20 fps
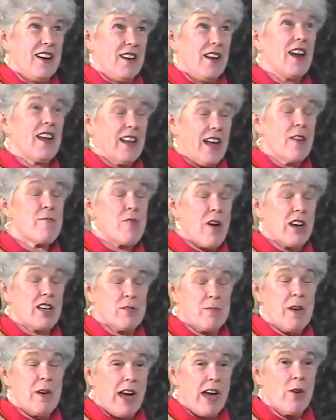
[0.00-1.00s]
like, I
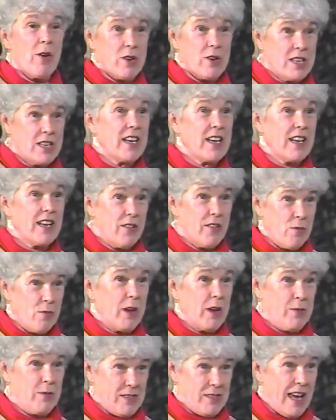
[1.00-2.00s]
practiced my hour a day, and
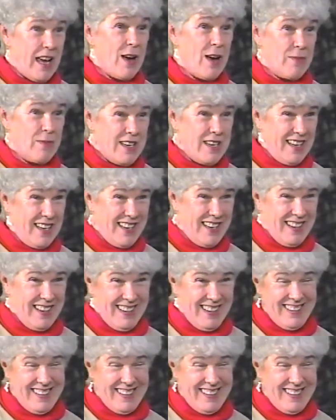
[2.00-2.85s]
everybody was happy. Yeah.